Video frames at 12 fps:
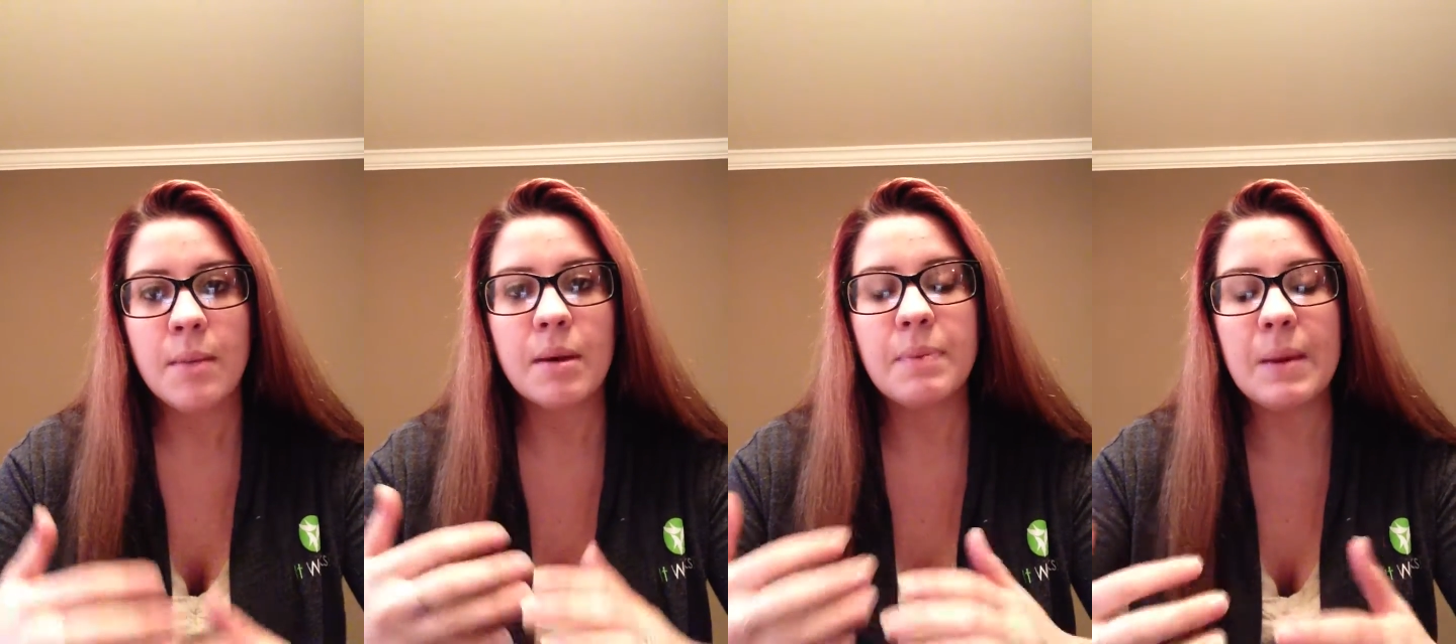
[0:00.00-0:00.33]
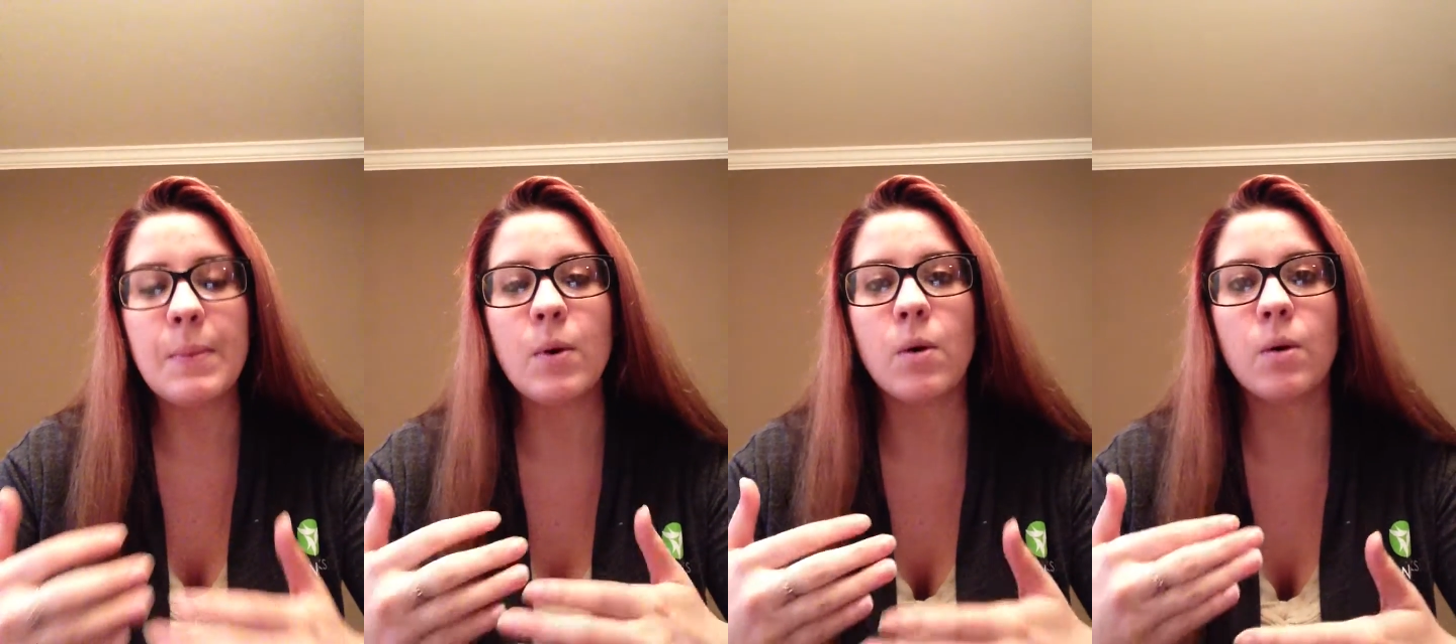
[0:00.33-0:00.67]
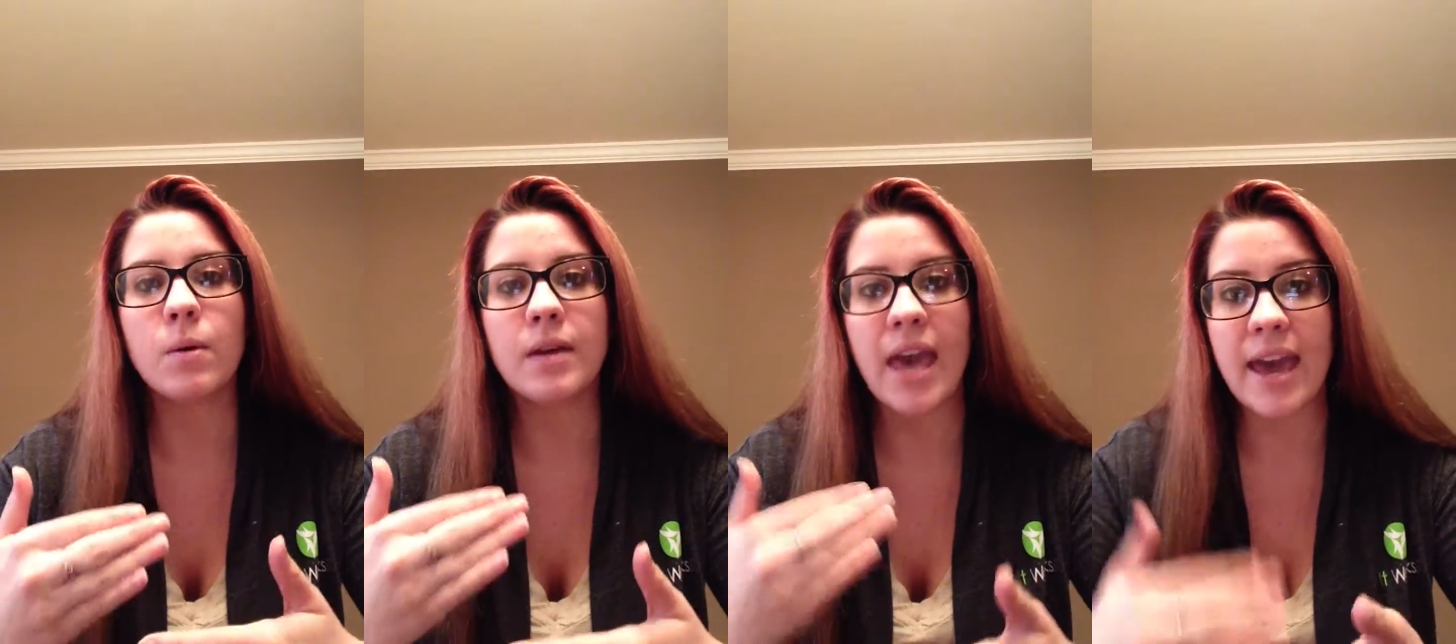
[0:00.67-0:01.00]
But
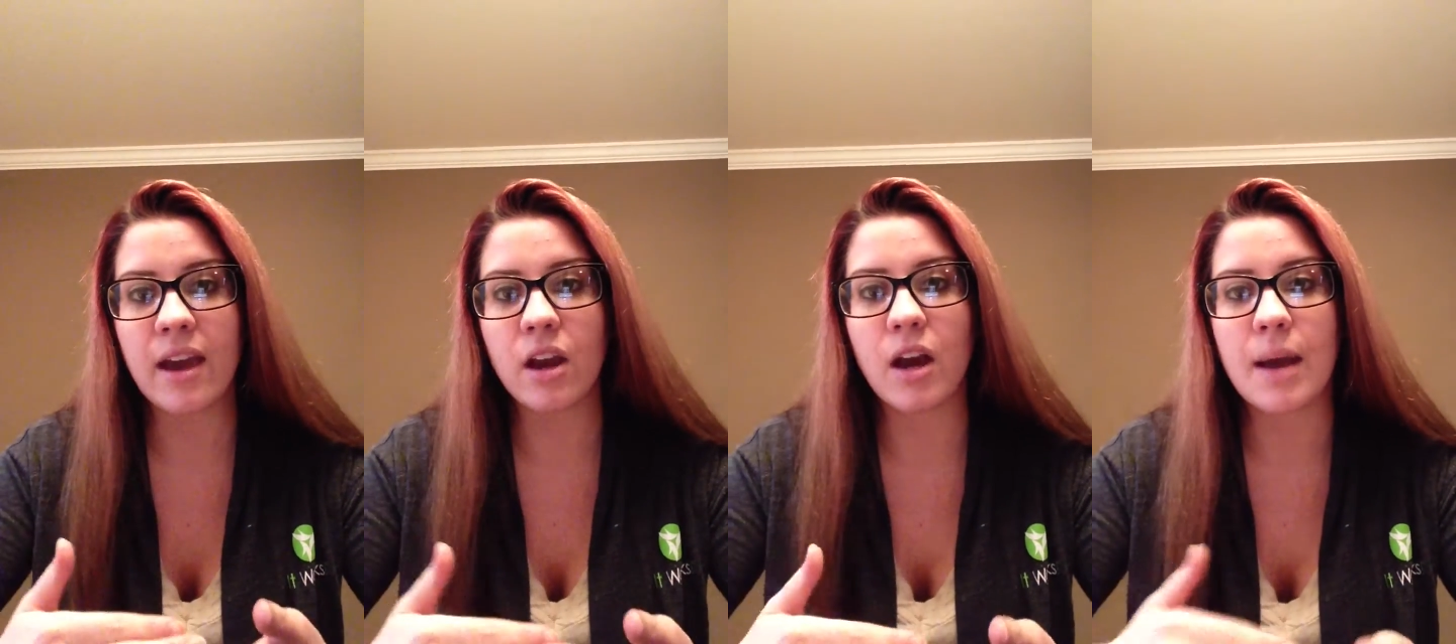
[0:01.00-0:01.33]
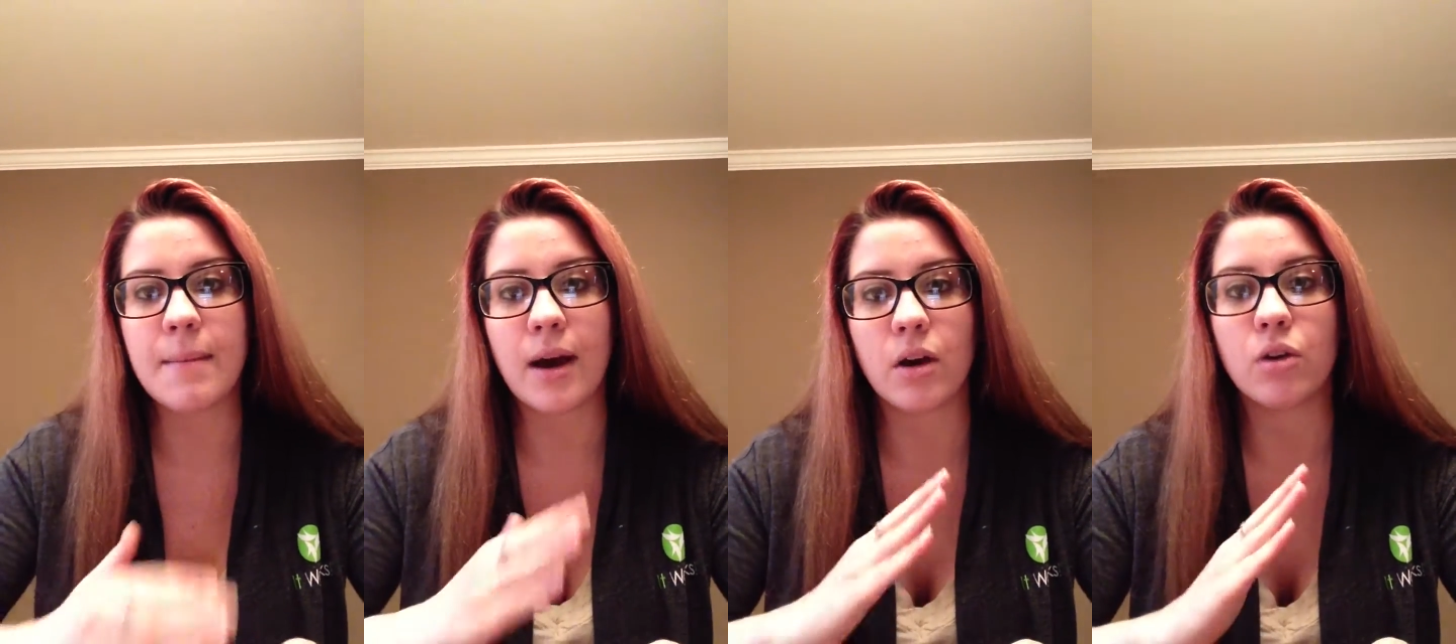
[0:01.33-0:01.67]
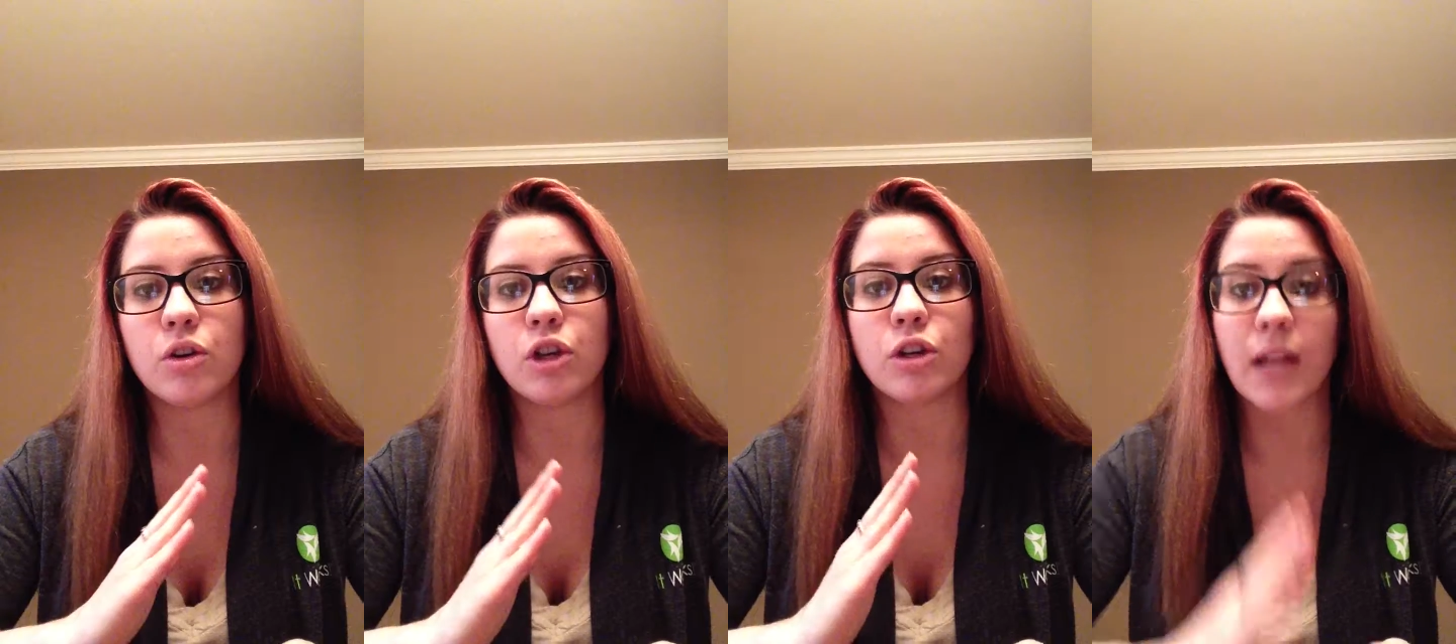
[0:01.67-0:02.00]
people care
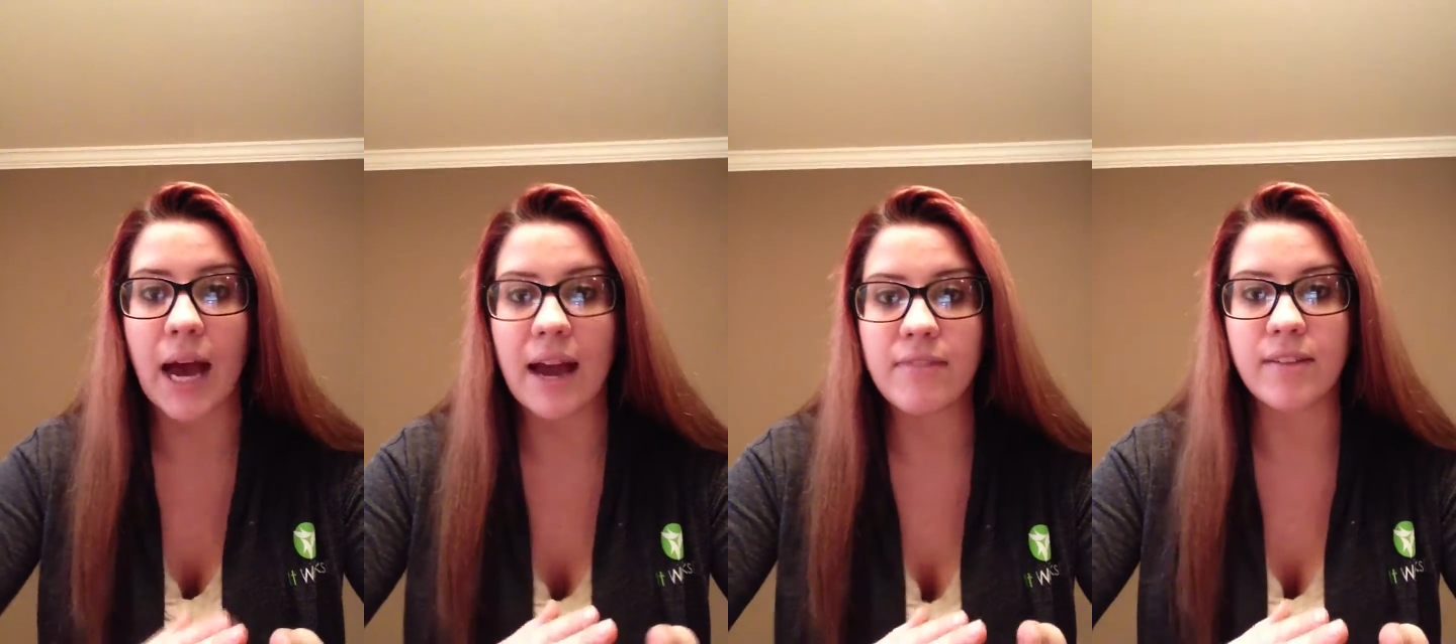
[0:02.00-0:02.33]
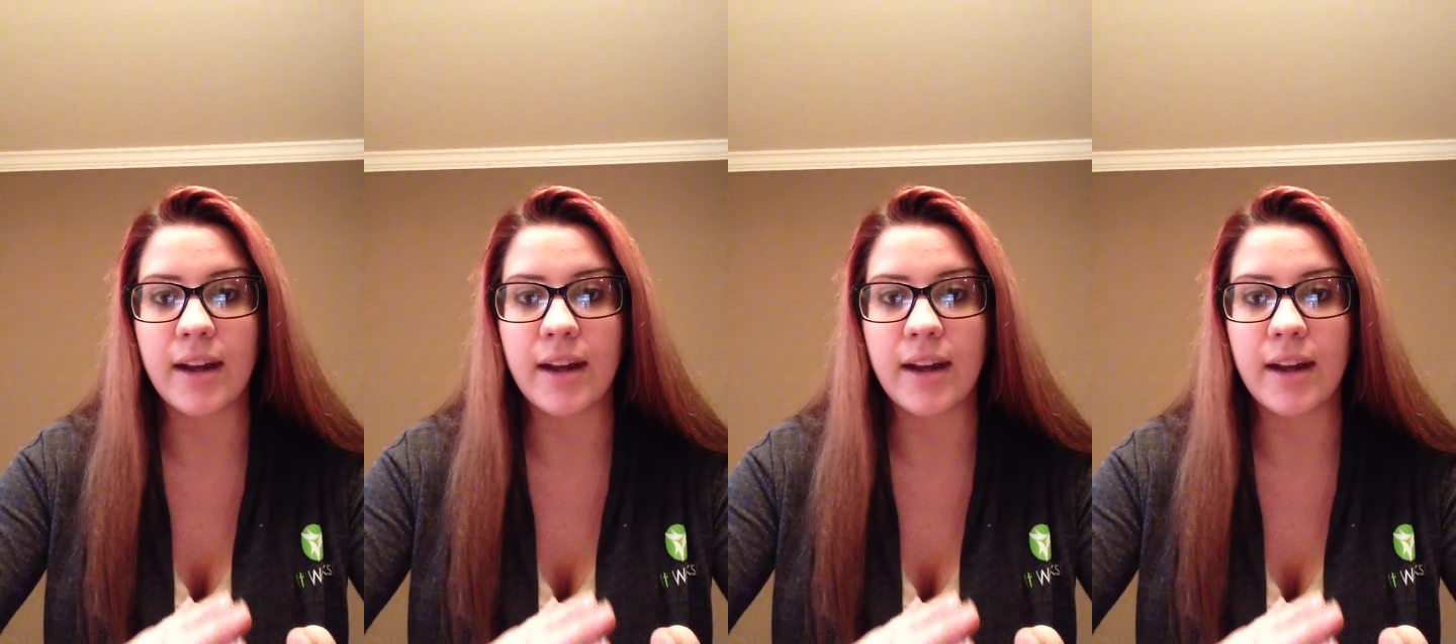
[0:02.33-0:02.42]
about your life